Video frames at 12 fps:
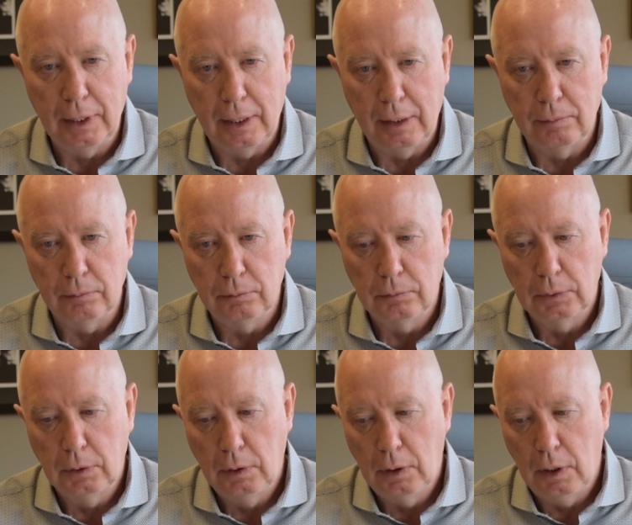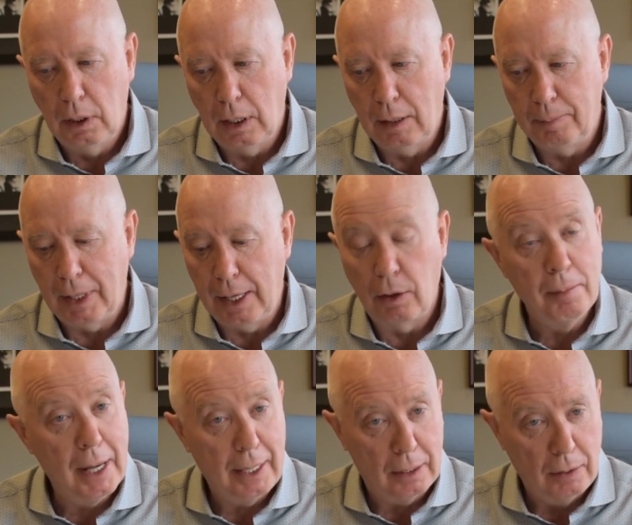by our
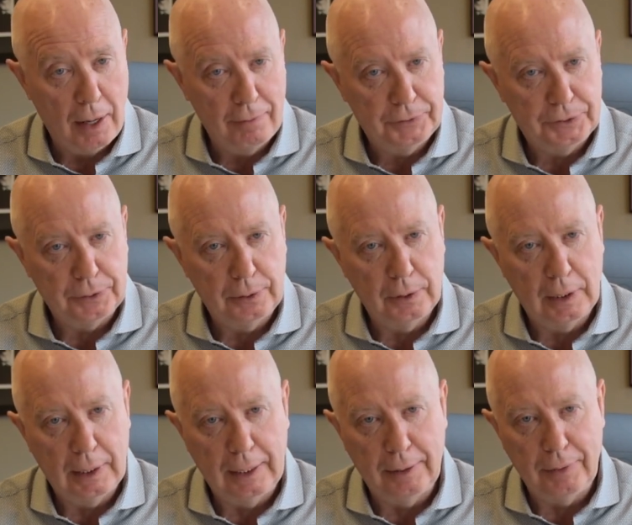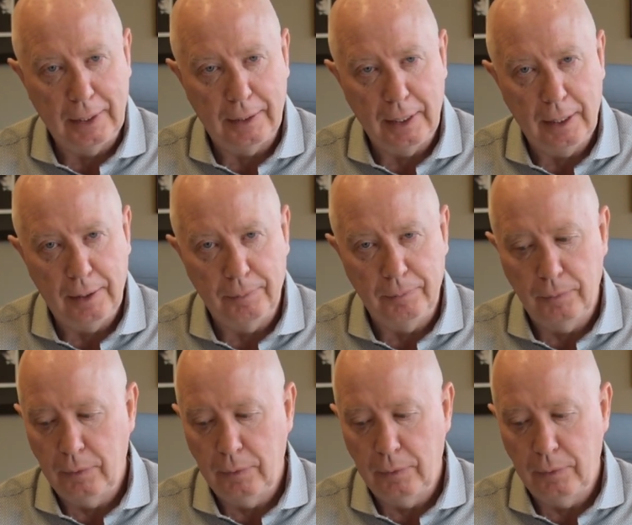medical officer that they